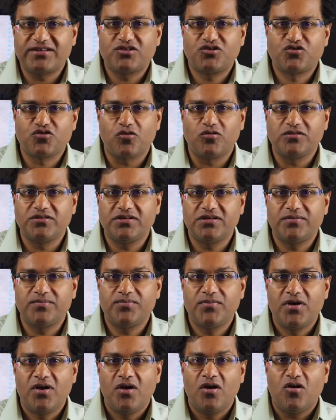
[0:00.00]
shoulder
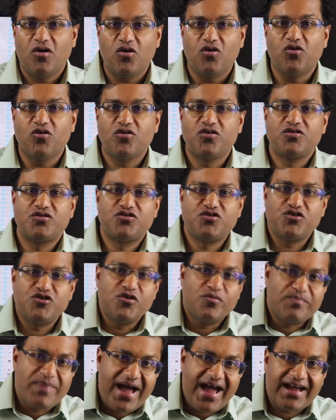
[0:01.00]
or to
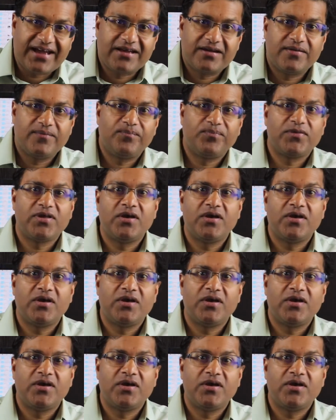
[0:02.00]
your back.